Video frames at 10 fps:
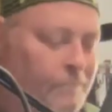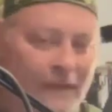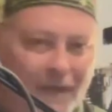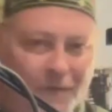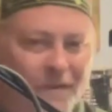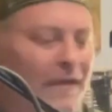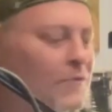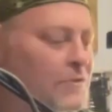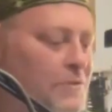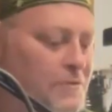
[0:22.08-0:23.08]

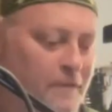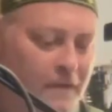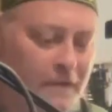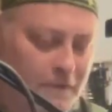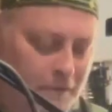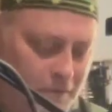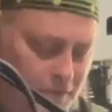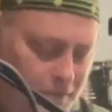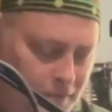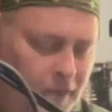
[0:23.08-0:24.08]
How's this
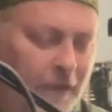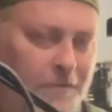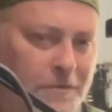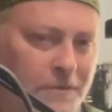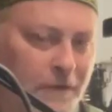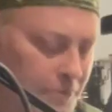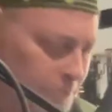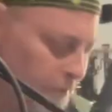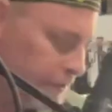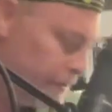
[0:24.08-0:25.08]
volume right